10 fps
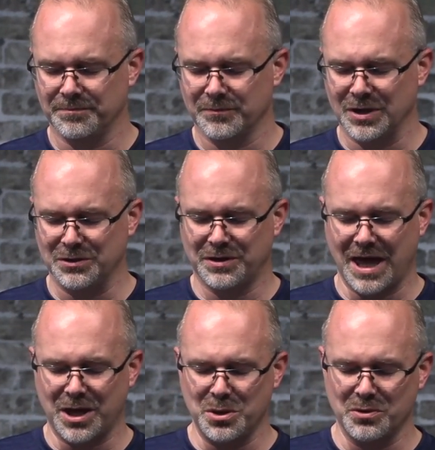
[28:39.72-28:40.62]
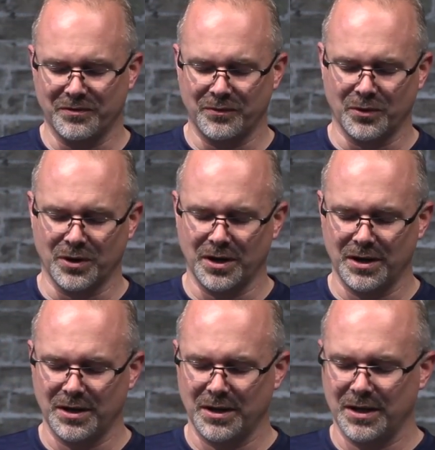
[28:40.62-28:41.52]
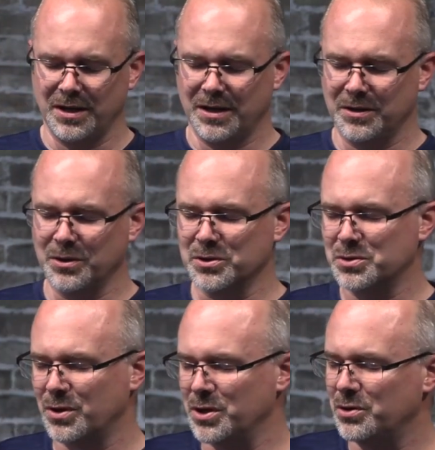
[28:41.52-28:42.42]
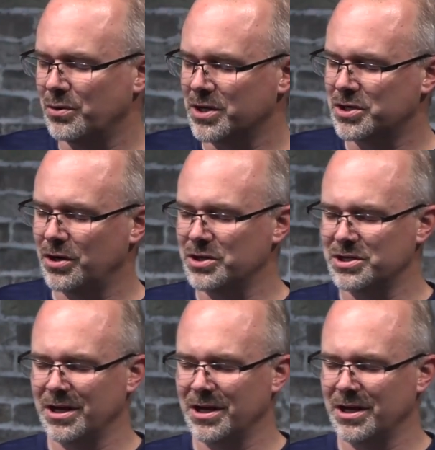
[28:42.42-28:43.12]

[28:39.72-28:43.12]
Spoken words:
We do thank you for those who are new to our church.